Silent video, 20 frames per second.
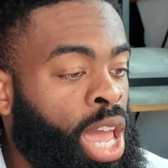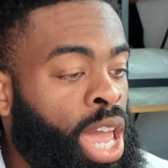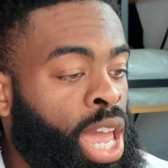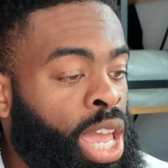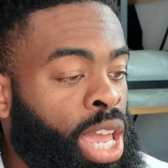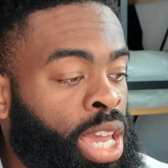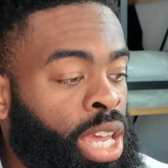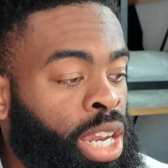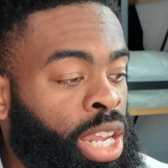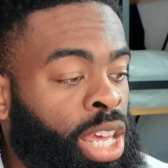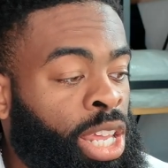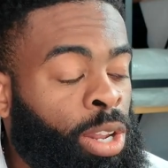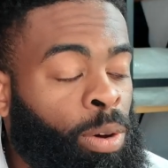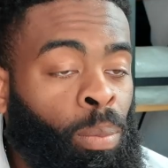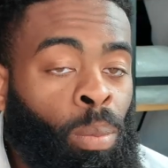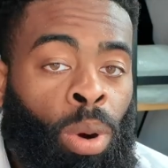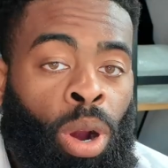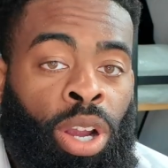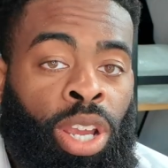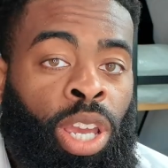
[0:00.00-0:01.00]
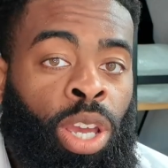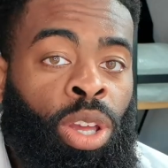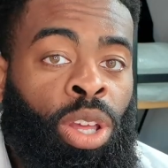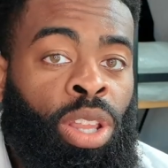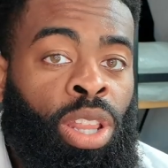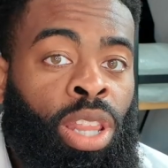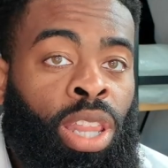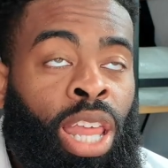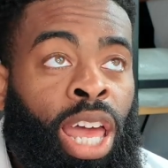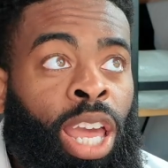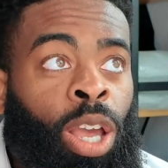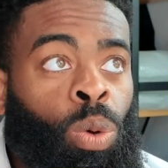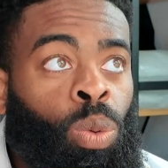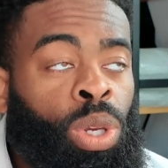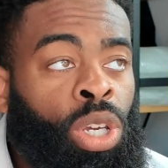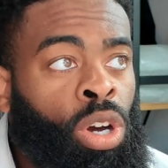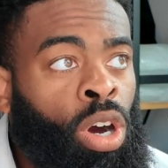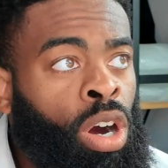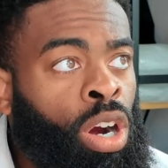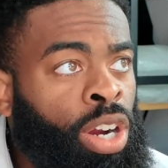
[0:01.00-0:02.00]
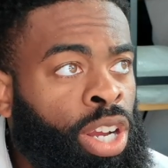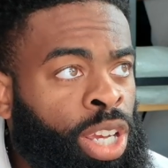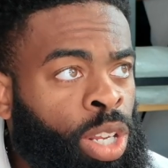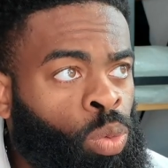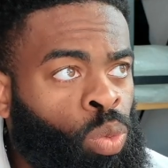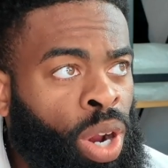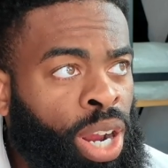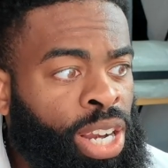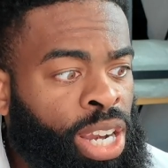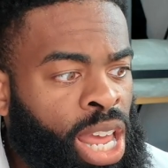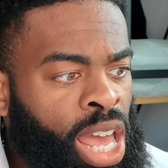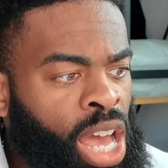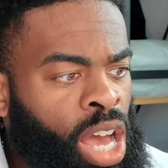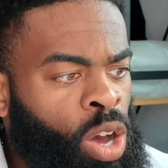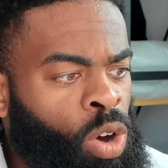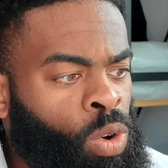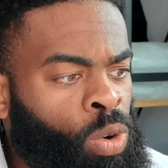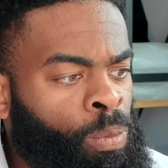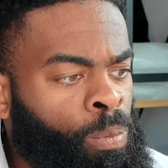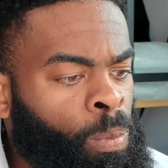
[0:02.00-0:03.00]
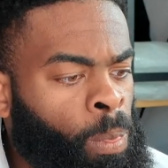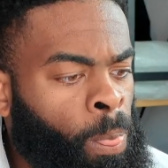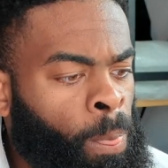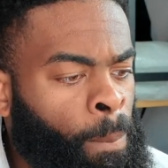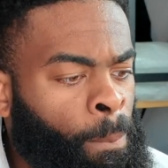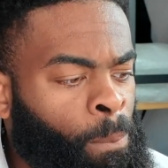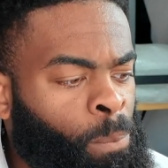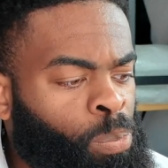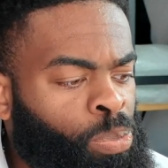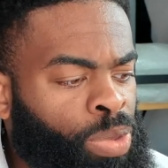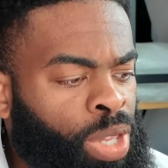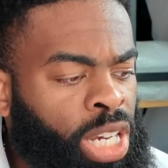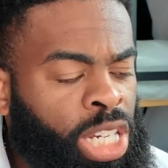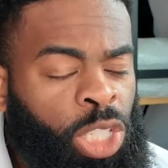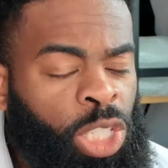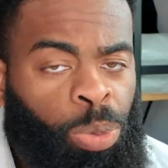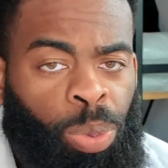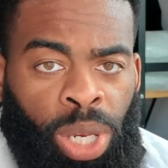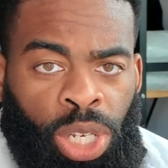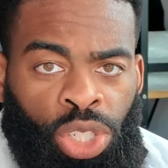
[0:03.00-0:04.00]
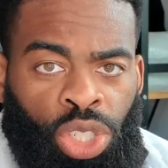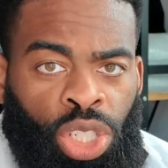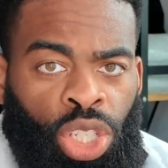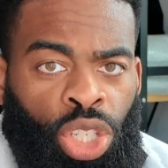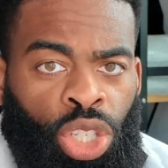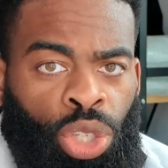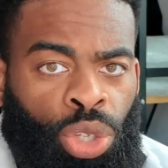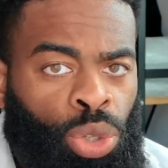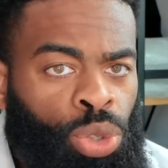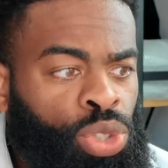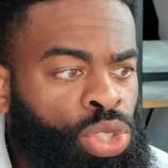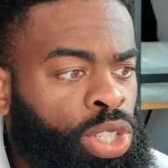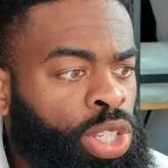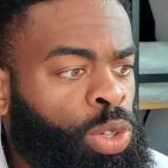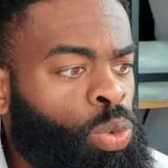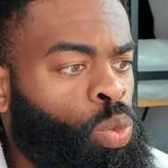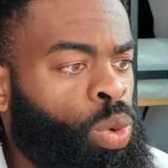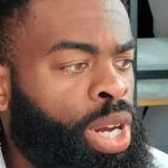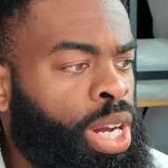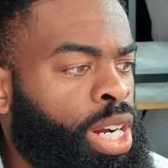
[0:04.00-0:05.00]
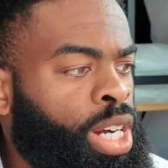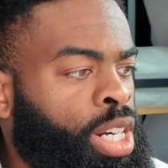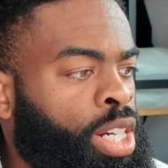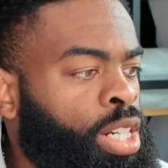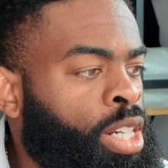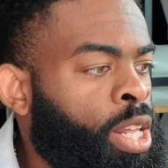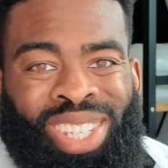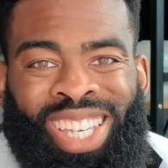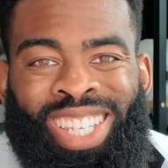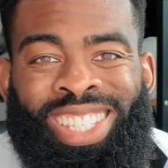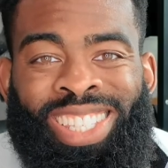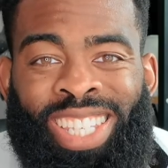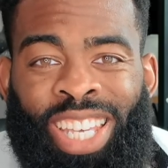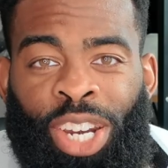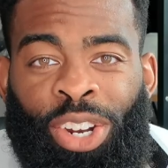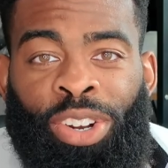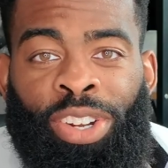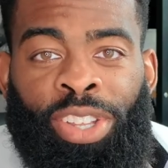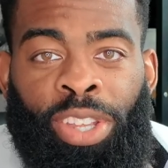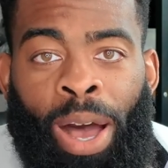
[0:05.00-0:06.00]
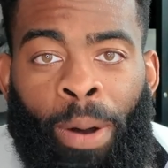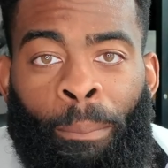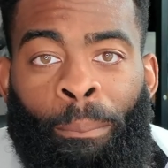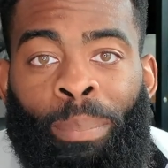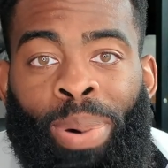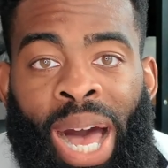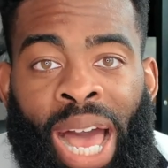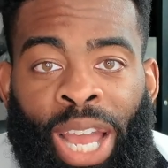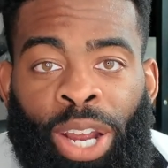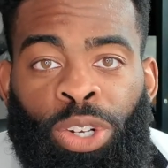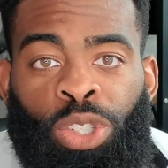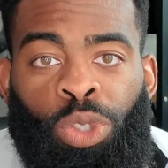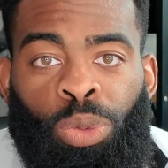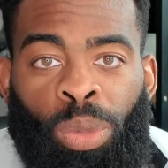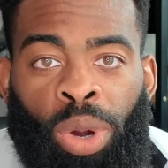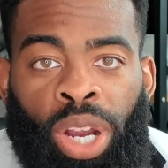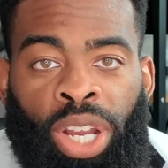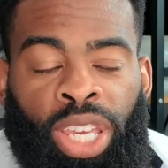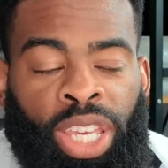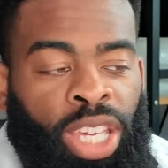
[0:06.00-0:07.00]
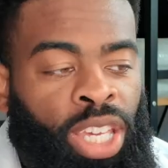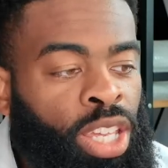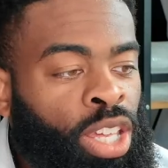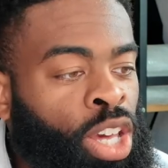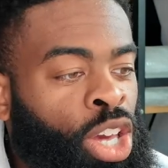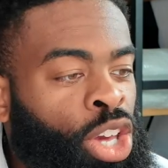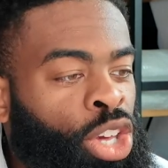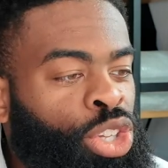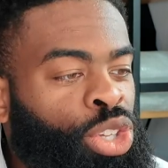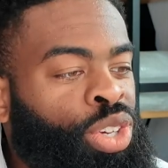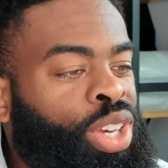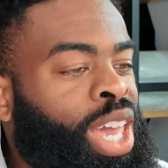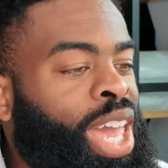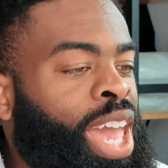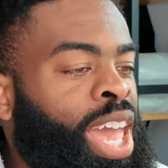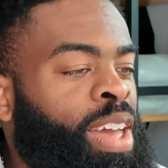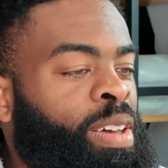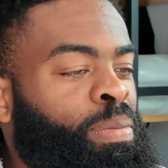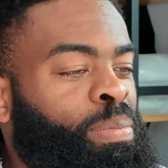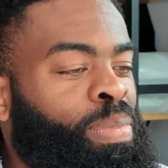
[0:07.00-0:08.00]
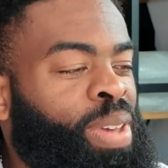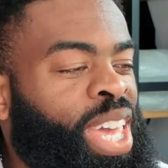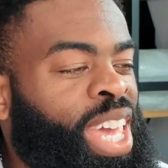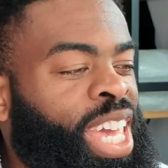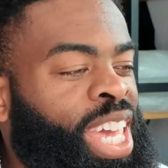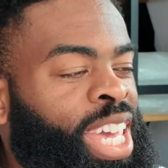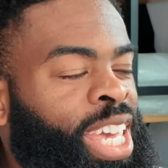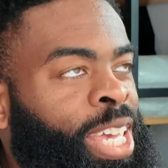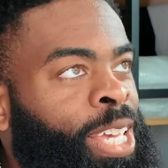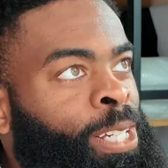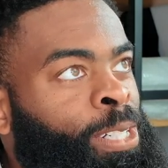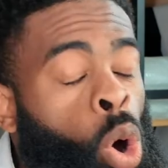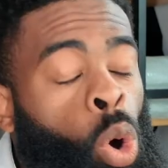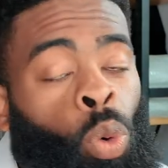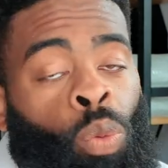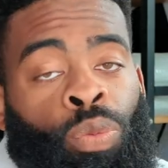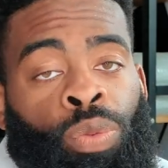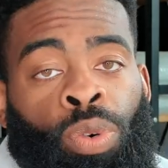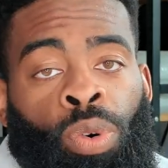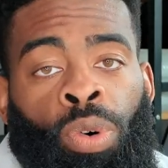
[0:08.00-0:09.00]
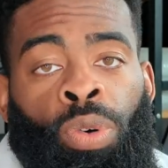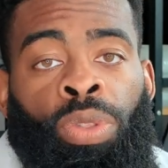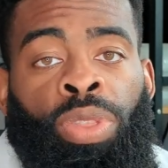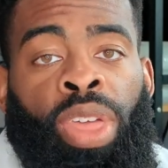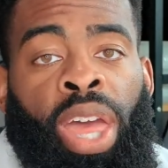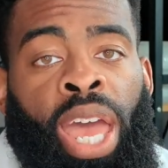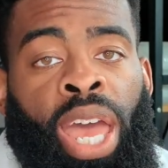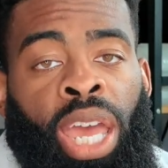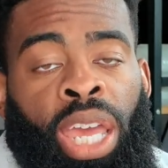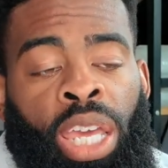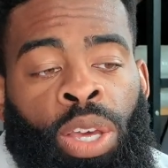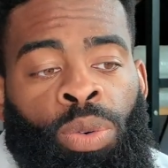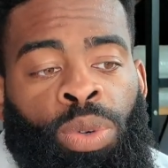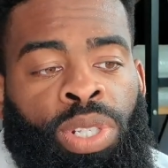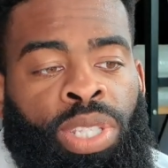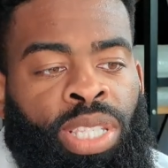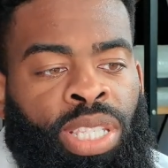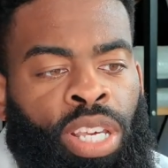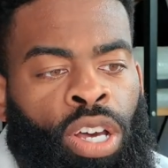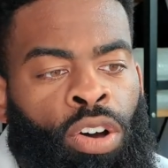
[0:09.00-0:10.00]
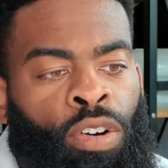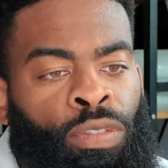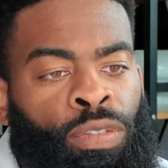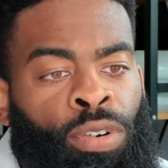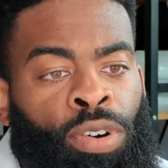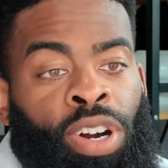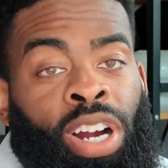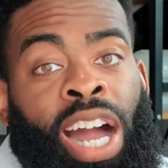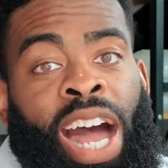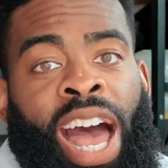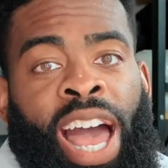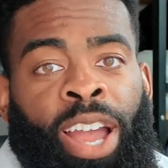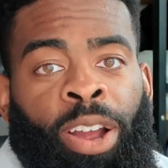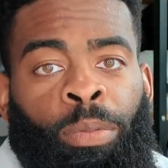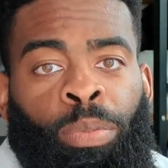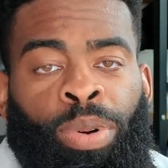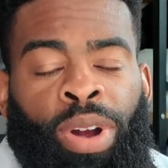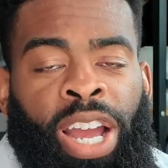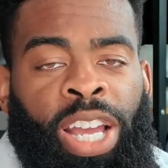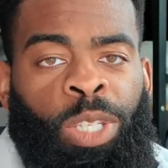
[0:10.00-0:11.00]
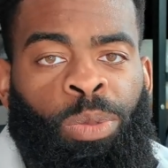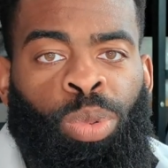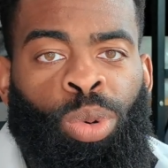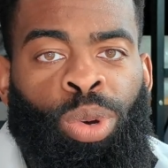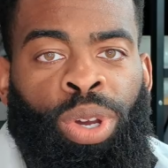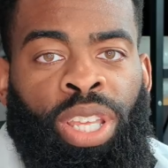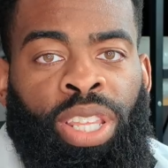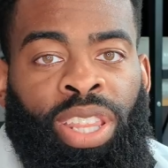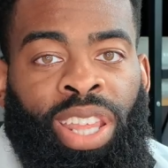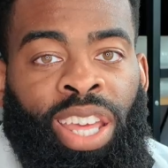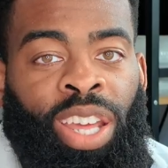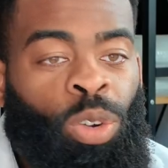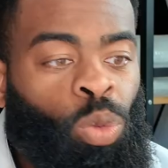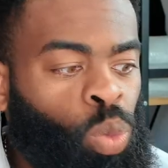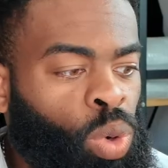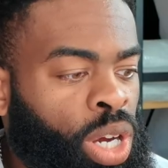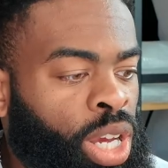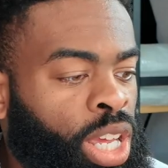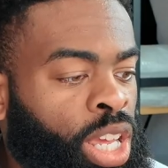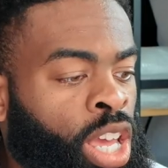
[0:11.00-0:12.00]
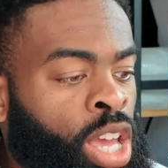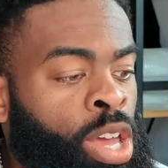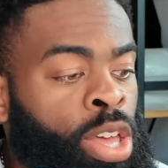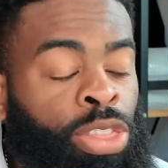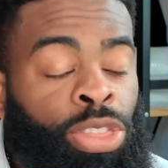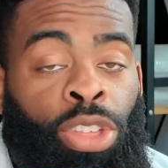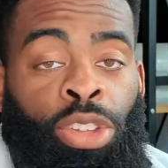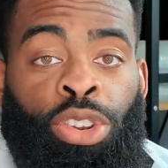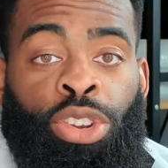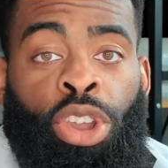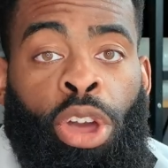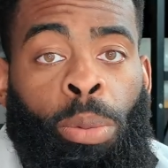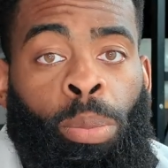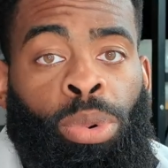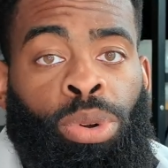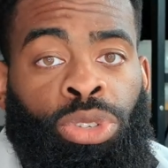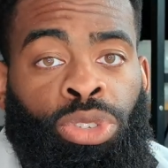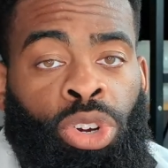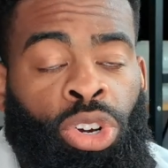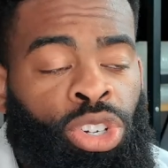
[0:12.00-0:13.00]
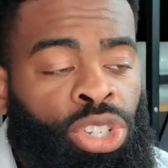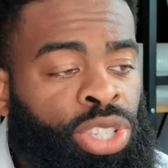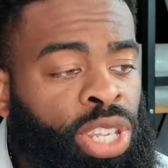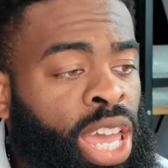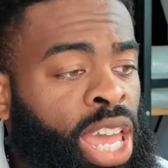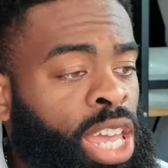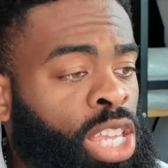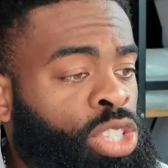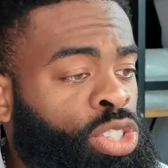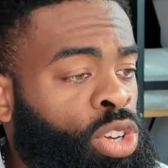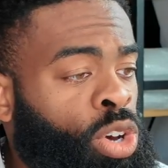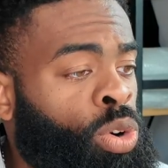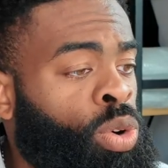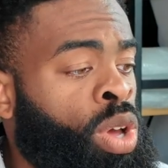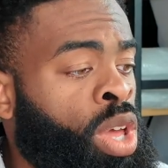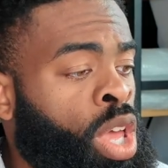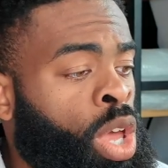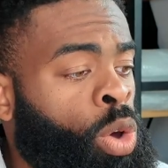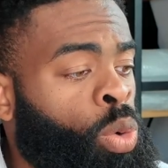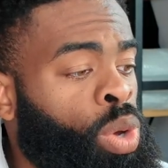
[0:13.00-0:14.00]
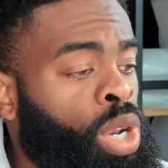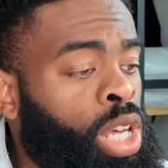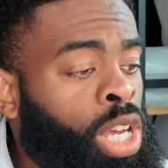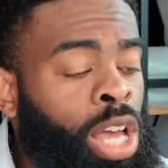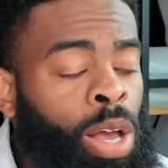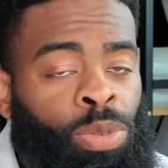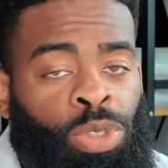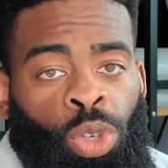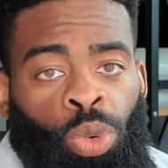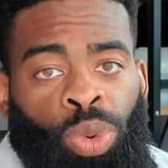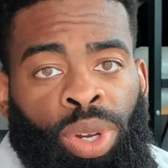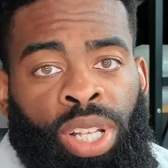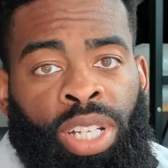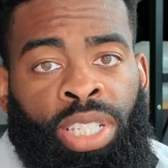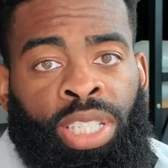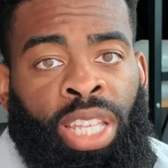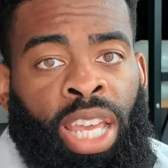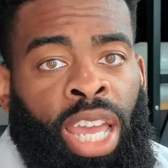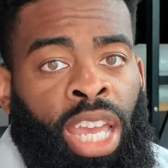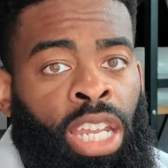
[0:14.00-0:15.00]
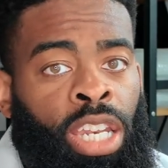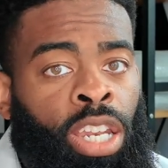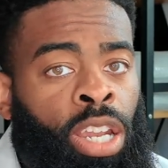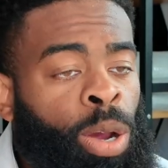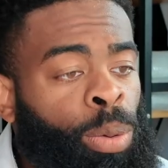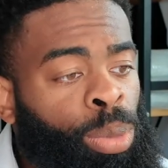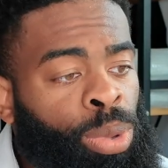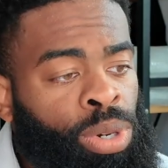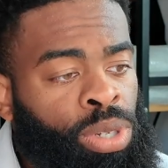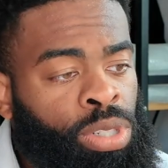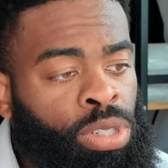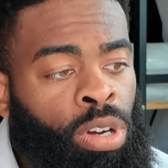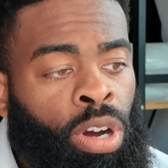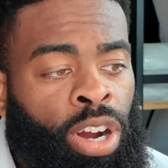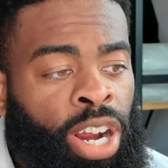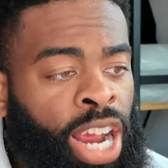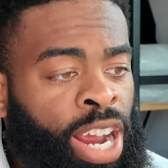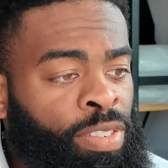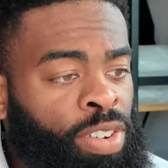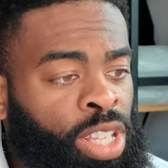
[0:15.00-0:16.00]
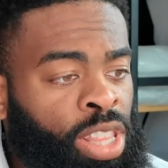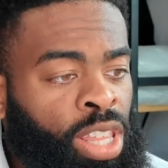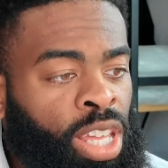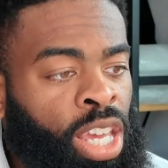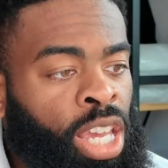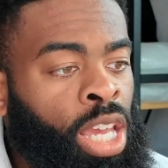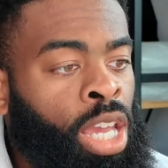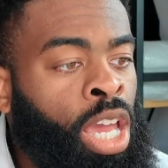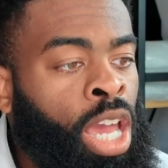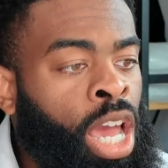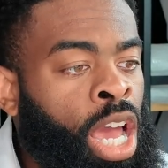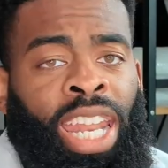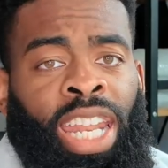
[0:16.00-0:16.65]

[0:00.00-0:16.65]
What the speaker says: And in a market like we are in right now, especially in Houston, where it's considered a buyer's market, you can't be hopeful that it will sell for a higher price point than what the numbers are saying. So when it comes to real estate, numbers are everything.